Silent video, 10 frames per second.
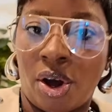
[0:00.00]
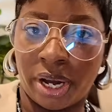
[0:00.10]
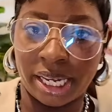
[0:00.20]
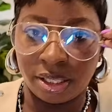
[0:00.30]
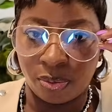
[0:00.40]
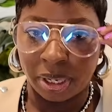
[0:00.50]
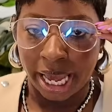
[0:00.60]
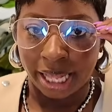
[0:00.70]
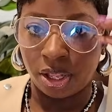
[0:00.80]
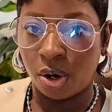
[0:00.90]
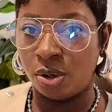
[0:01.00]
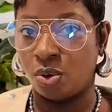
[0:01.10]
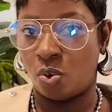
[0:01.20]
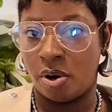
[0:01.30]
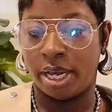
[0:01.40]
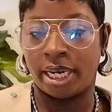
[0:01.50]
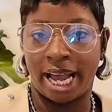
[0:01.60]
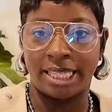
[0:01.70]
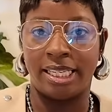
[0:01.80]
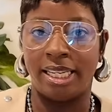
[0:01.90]
Okay, so we got those on,
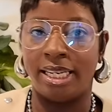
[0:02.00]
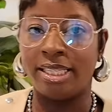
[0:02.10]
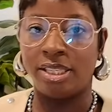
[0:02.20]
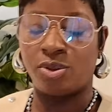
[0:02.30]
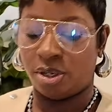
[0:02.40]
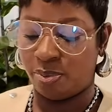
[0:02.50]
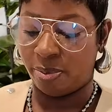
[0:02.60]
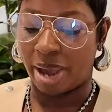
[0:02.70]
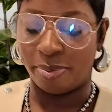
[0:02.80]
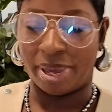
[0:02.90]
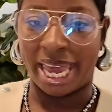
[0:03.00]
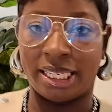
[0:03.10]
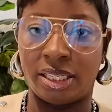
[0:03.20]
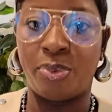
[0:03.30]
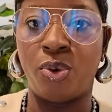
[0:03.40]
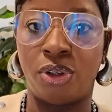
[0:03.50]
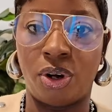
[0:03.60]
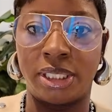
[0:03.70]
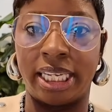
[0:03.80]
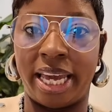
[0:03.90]
guys, and then this is going to be my bag to pull it
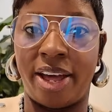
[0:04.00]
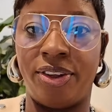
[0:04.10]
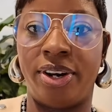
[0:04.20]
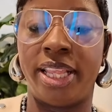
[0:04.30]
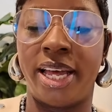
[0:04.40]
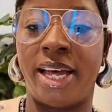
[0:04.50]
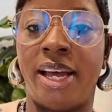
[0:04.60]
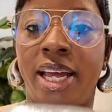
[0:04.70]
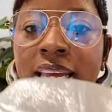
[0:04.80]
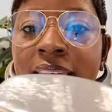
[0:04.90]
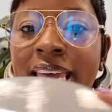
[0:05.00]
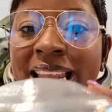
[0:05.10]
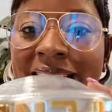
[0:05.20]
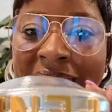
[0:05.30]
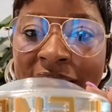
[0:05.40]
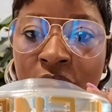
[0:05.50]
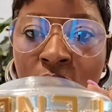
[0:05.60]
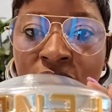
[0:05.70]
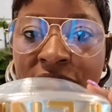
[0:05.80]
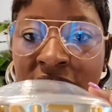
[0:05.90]
all together. The
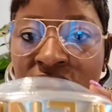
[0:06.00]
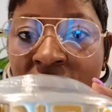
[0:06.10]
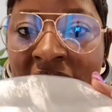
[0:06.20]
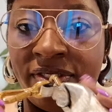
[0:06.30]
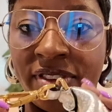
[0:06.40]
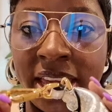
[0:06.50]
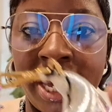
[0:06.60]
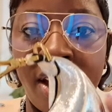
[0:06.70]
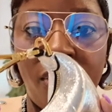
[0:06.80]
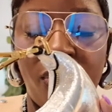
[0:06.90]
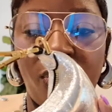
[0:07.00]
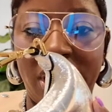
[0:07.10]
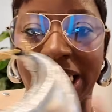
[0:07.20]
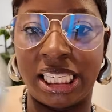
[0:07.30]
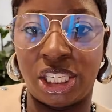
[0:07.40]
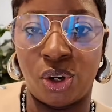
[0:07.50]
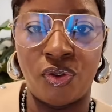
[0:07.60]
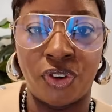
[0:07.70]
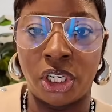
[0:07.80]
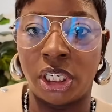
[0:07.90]
Nano Fendi with the
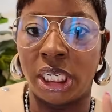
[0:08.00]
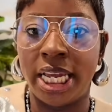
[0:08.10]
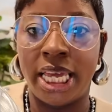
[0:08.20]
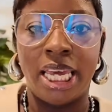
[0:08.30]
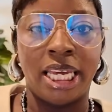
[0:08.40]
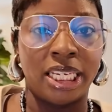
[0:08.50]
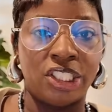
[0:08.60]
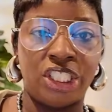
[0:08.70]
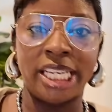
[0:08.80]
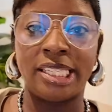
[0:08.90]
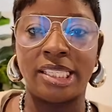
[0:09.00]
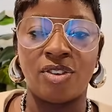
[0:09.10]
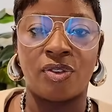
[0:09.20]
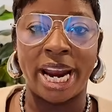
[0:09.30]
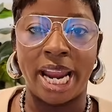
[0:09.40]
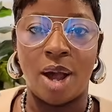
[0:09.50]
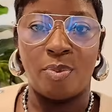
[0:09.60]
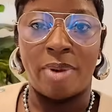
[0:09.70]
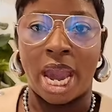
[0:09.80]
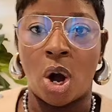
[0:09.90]
silver, just the right
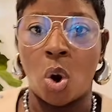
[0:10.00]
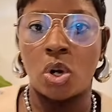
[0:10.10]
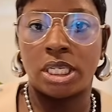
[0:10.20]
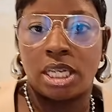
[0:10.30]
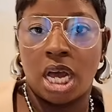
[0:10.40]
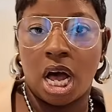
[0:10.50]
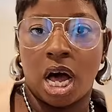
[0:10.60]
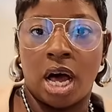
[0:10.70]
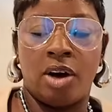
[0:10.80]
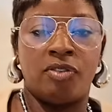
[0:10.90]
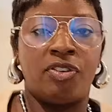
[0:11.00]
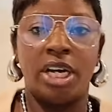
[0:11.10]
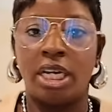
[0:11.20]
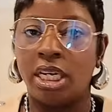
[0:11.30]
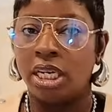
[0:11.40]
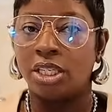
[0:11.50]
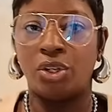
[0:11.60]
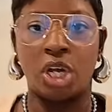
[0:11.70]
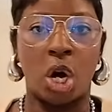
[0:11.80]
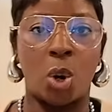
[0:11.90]
amount of, you
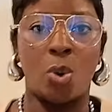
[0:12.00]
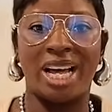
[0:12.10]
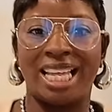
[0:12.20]
know,